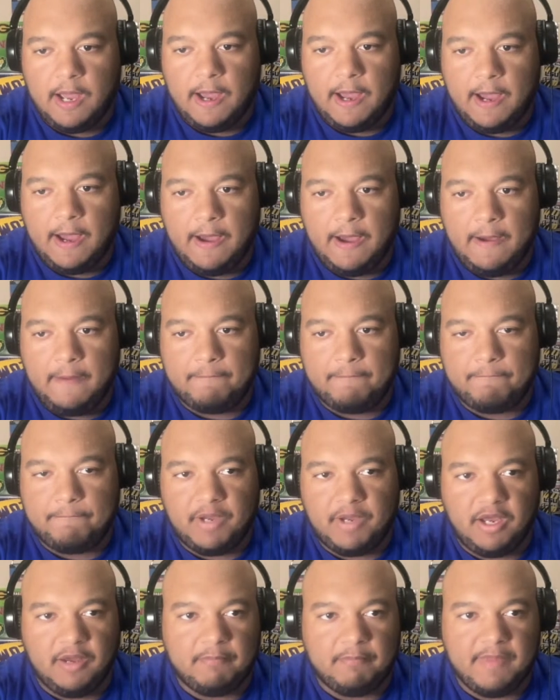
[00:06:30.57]

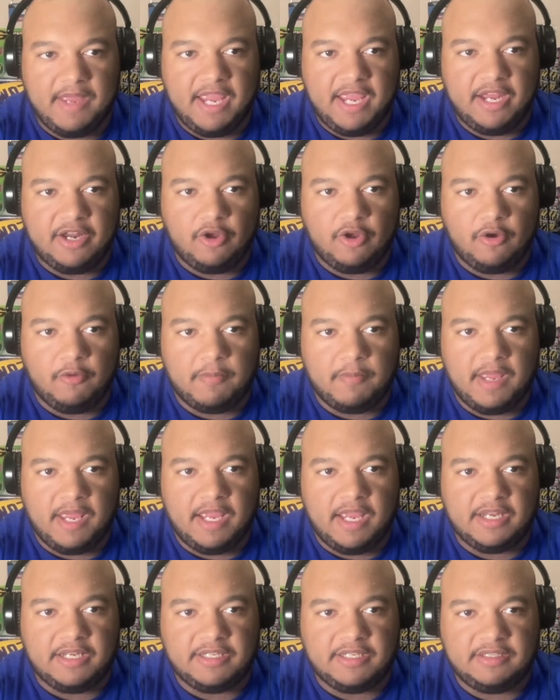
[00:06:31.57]
But man, oh
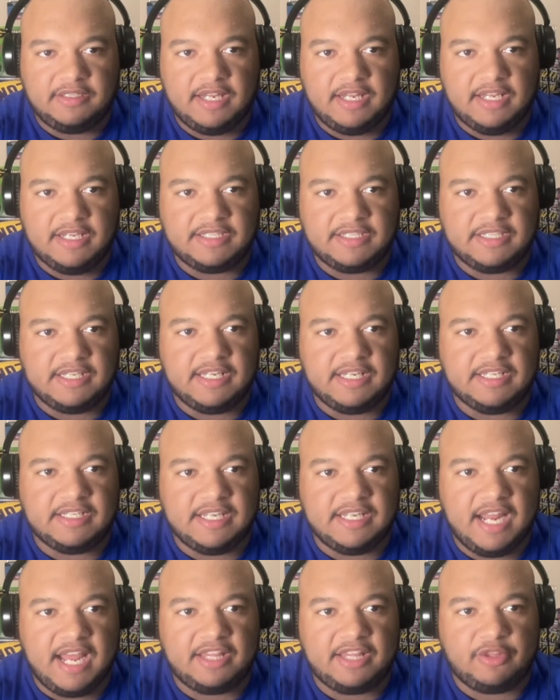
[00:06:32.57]
man, this
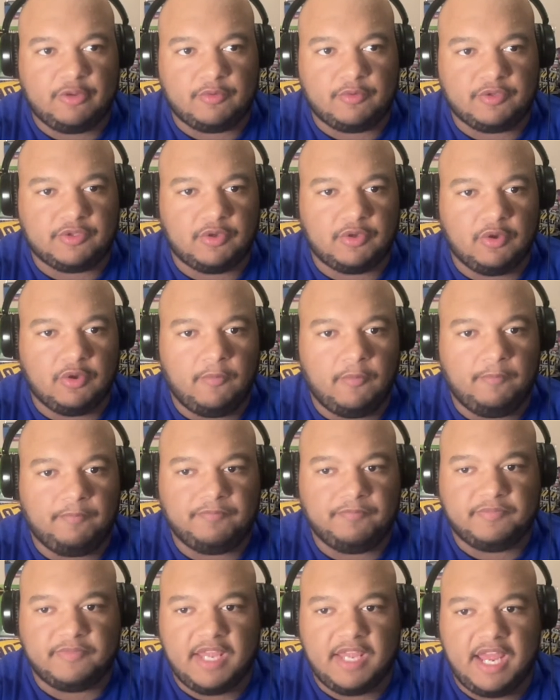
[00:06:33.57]
is not the result
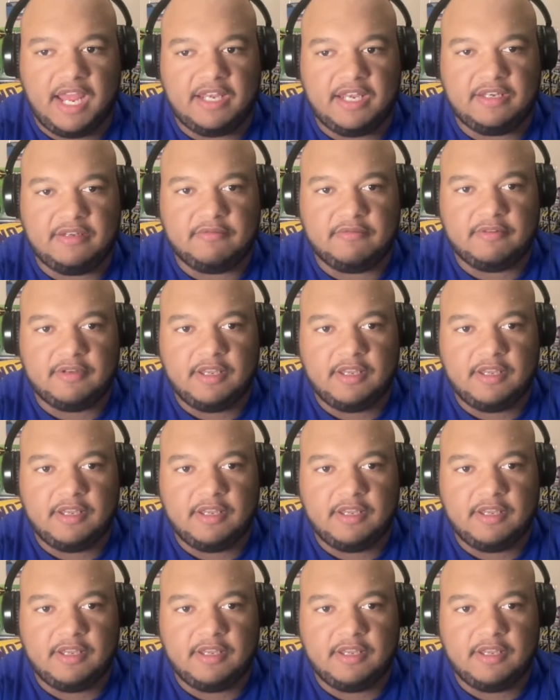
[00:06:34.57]
that